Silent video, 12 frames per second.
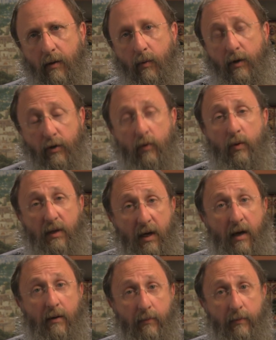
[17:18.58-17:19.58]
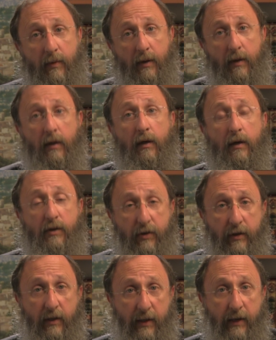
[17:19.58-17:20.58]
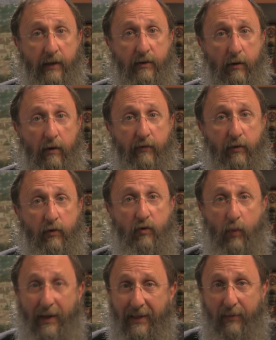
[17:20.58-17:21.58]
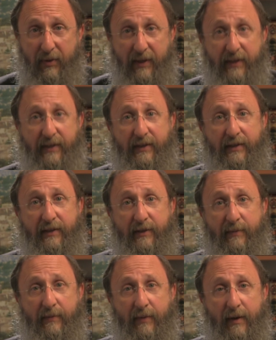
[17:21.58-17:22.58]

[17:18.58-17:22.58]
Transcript: When you will come to the land of your dwelling places,